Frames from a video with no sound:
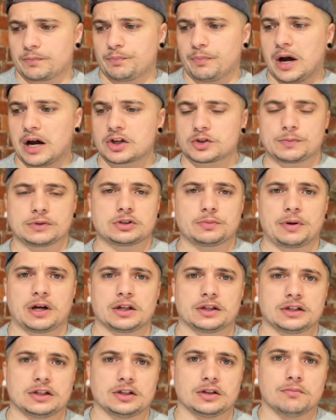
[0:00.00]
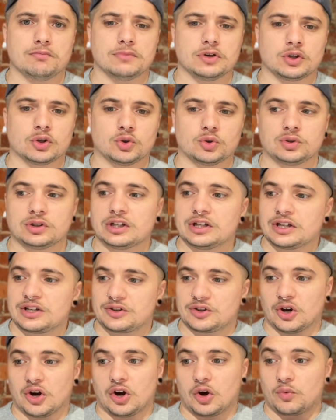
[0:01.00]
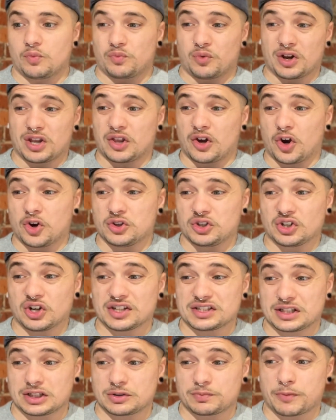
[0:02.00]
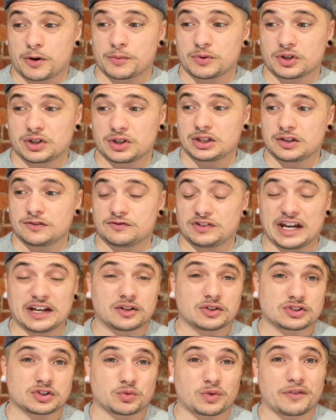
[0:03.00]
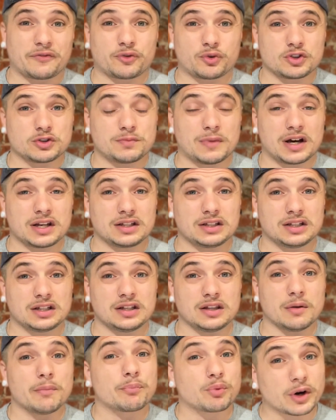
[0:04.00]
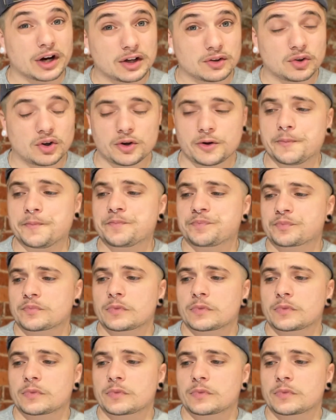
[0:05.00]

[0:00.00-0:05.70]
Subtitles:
Marcus Bontempelli in the middle, one of the only guys that is probably going Dacos a run for his money in the Brownlow.